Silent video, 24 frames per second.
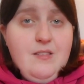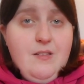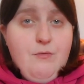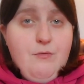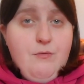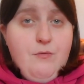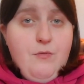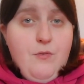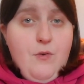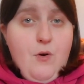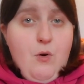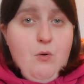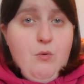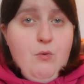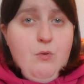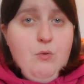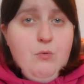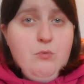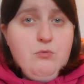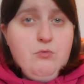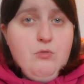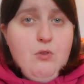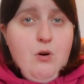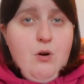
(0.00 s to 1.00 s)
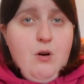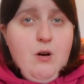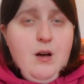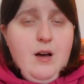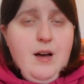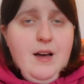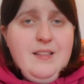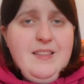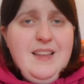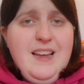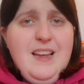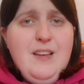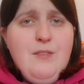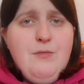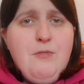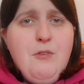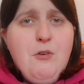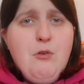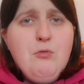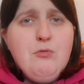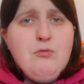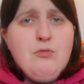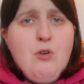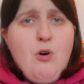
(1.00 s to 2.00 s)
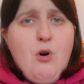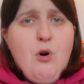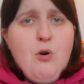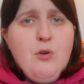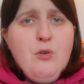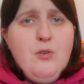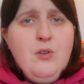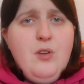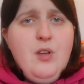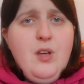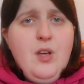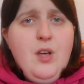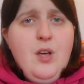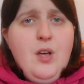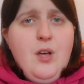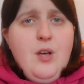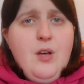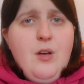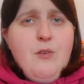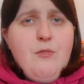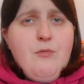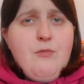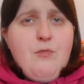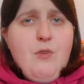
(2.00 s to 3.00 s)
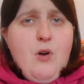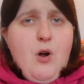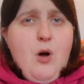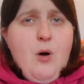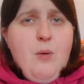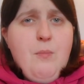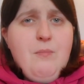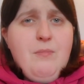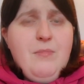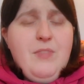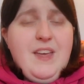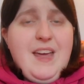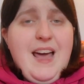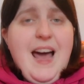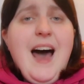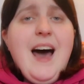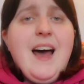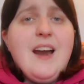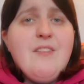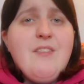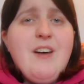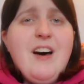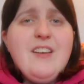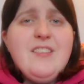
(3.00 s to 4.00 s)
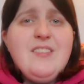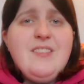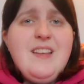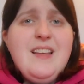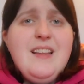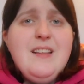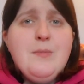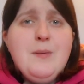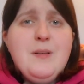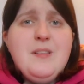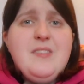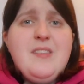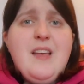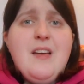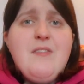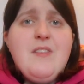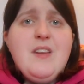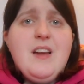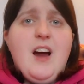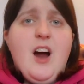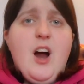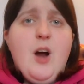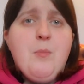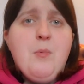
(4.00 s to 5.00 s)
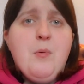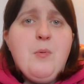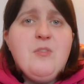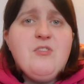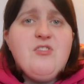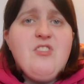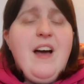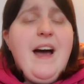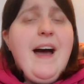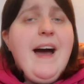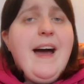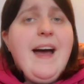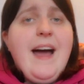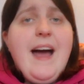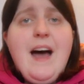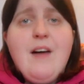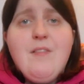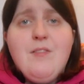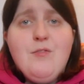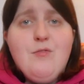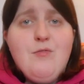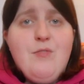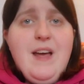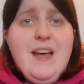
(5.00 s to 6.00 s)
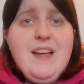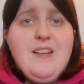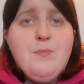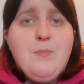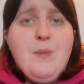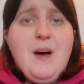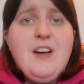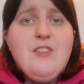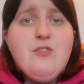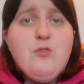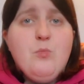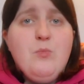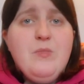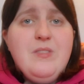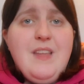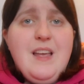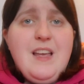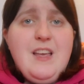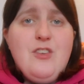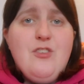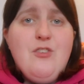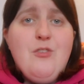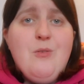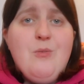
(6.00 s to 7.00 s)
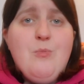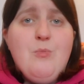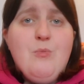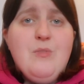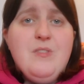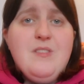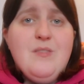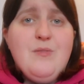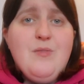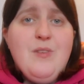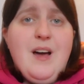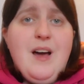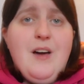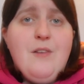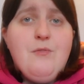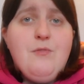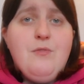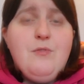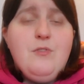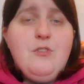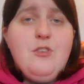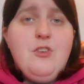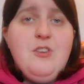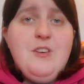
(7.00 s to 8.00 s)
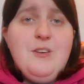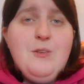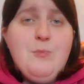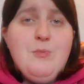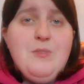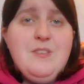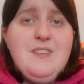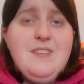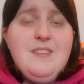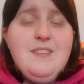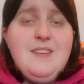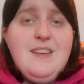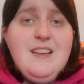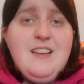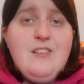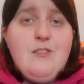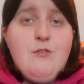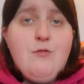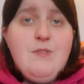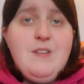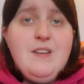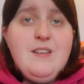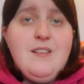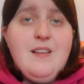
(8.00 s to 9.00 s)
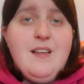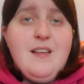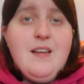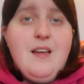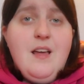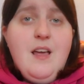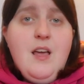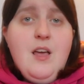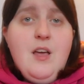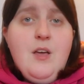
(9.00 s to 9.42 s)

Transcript: follows on from the Caraval series by Stephanie Garber, which I haven't read, but I don't think you would need to read it